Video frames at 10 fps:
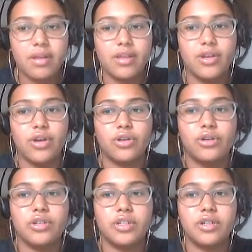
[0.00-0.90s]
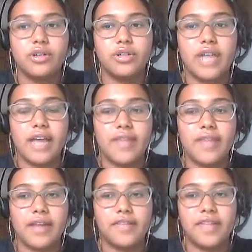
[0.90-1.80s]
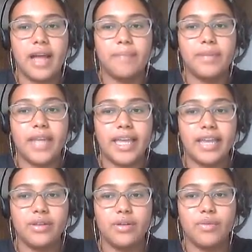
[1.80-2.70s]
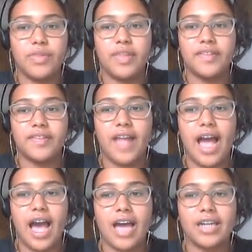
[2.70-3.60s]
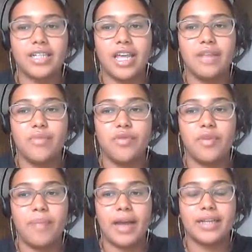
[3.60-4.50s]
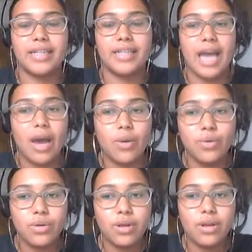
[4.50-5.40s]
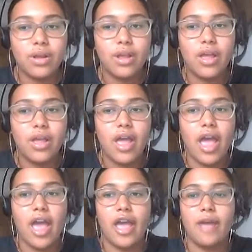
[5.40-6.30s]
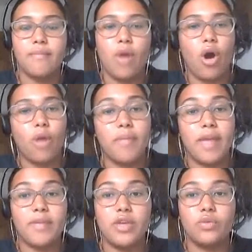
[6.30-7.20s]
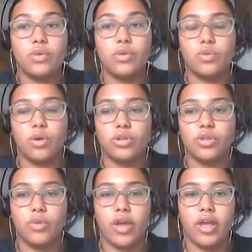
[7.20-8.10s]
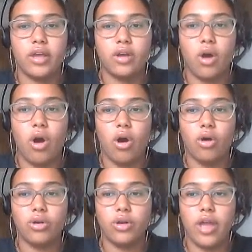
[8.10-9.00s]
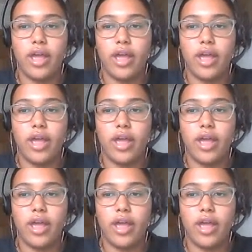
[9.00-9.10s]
Could I then start playing with this heart and move it back down? Or maybe you would want to work on